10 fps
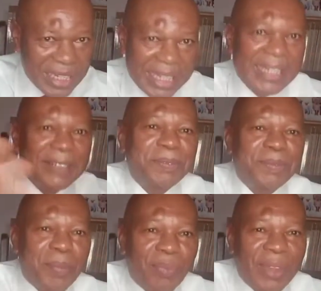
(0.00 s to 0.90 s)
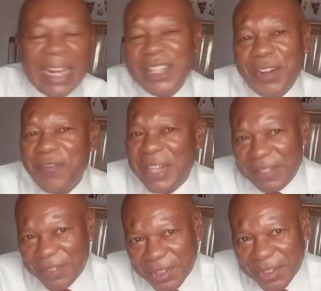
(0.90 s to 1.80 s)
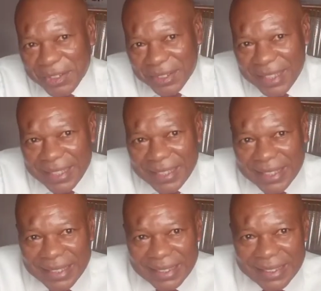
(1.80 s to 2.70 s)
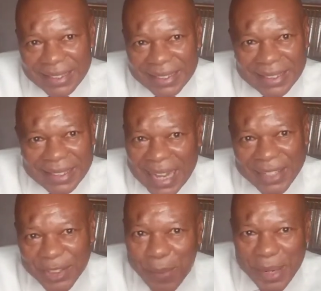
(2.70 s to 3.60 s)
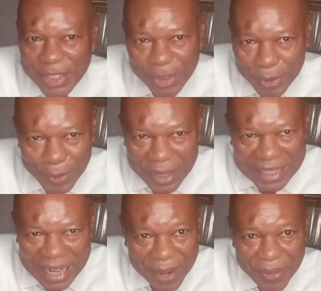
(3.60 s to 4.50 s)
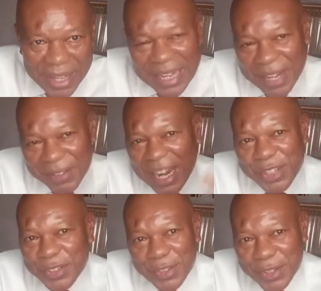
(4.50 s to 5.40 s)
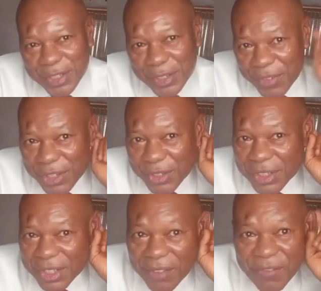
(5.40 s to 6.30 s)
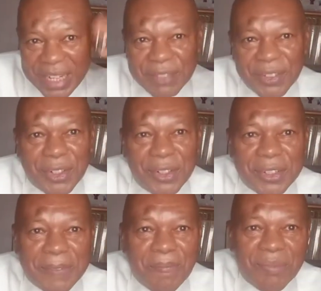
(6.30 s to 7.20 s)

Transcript: editing, and it's not very difficult. There are so many softwares out there that you can use to edit videos. Not very difficult.